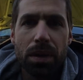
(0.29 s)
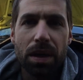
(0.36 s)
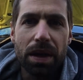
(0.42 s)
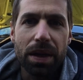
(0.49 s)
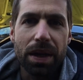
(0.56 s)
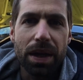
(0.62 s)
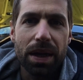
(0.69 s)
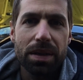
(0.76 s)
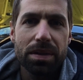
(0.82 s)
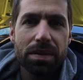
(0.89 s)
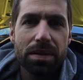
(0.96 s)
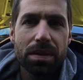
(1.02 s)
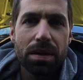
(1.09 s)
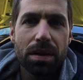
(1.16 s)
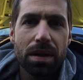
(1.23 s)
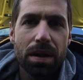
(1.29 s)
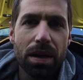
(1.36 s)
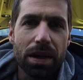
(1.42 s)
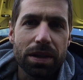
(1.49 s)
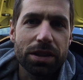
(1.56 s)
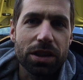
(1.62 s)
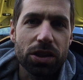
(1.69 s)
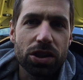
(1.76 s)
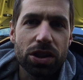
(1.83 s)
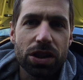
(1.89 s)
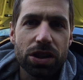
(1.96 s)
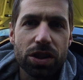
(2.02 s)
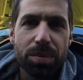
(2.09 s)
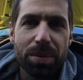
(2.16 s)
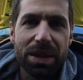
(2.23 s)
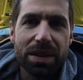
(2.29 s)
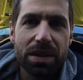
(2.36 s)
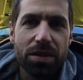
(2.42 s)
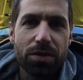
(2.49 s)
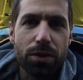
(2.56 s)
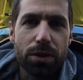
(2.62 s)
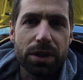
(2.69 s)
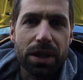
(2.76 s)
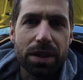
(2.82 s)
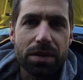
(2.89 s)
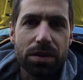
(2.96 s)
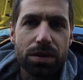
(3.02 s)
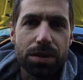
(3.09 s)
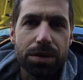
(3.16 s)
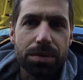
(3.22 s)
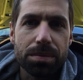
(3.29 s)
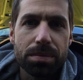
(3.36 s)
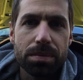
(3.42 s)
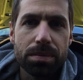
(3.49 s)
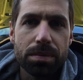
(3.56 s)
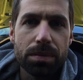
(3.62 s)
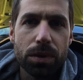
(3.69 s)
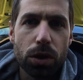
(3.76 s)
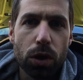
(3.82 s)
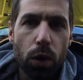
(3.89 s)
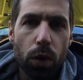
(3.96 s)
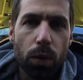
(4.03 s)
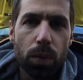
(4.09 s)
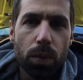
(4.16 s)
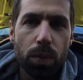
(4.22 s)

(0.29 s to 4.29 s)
Hey guys, let's just change the mass airflow sensor. Go!